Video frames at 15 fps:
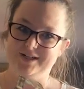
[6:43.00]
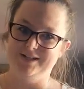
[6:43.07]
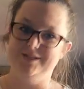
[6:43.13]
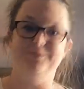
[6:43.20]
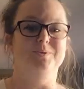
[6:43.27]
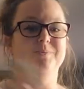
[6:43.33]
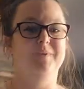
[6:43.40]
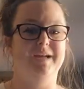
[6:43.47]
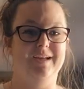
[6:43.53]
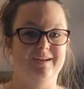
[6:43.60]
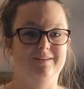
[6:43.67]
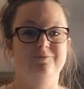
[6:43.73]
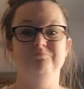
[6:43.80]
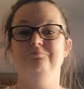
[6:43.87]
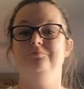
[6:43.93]
because we're making
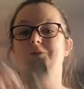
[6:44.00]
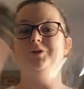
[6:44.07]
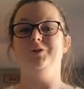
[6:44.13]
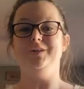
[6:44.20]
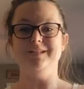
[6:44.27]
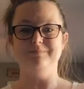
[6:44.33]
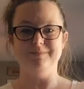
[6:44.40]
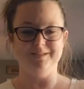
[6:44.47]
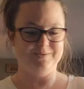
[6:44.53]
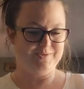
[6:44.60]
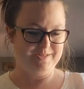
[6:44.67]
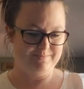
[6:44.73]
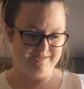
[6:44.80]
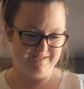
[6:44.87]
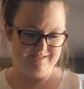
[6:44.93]
Christmas
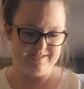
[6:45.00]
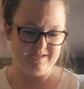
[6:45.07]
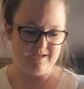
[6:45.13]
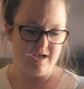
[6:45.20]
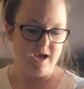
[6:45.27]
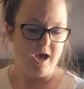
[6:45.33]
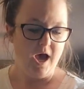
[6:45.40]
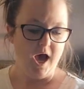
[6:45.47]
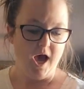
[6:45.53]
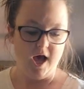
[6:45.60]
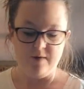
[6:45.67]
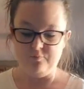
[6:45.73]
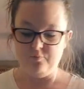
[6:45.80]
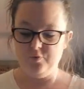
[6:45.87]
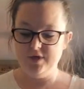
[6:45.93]
ornaments.
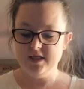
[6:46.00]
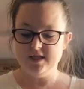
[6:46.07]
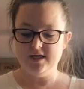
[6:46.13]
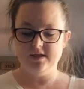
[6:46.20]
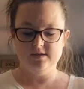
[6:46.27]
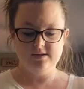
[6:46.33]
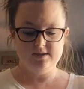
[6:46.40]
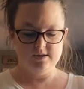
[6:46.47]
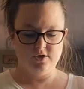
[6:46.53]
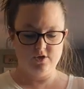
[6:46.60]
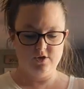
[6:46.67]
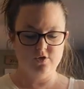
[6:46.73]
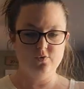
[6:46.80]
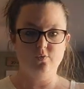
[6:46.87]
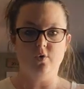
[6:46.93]
With this,
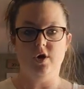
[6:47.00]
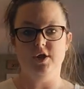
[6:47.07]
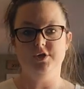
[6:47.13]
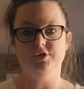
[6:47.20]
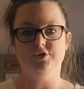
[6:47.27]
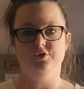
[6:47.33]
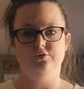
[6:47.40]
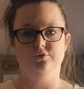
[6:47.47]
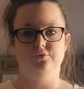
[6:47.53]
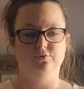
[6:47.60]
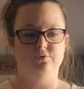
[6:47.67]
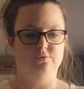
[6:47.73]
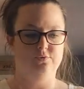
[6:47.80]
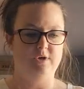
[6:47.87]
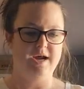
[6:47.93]
you want
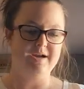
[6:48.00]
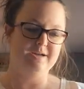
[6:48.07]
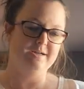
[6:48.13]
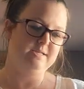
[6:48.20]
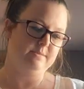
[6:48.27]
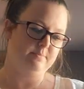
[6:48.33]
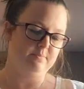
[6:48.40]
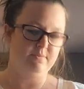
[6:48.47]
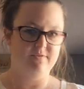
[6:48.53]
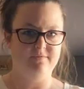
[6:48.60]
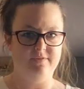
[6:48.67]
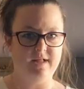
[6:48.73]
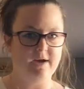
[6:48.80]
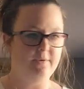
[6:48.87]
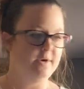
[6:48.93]
to kind of dip them in
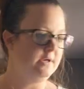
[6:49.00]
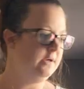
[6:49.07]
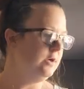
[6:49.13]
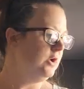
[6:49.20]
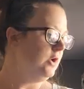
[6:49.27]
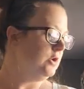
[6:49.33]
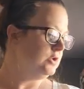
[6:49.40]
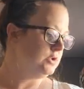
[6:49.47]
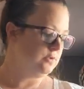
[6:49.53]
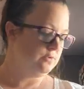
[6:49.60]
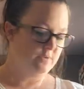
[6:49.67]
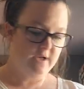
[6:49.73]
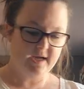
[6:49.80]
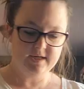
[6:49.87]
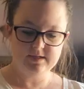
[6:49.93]
flour. So what
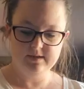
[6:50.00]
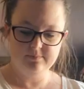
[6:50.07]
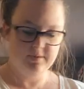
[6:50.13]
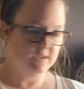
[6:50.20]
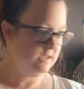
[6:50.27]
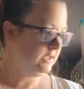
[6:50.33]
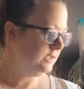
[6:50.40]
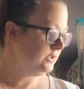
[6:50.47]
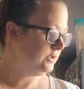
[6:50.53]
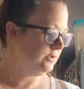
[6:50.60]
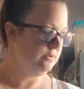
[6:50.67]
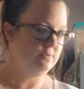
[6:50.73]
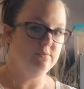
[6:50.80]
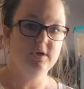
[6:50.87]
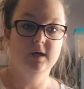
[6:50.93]
I typically
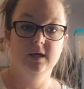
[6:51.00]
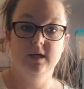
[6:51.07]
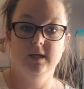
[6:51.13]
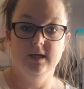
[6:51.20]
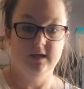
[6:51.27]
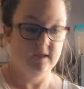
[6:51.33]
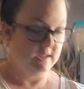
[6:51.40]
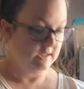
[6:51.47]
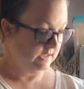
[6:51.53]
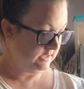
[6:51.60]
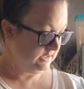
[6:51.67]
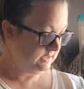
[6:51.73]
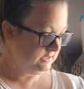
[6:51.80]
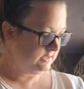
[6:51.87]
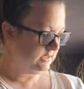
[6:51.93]
do
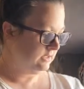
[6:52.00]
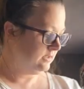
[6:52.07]
is